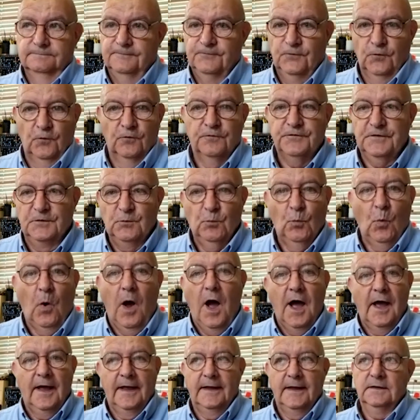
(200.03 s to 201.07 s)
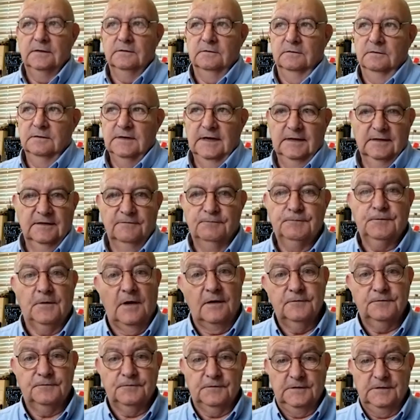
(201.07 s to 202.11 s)
4 feet wide, and nearly
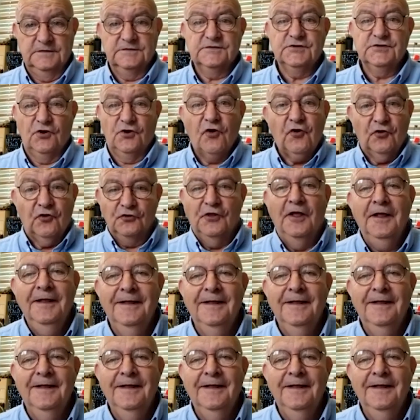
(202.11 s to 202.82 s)
5 feet tall.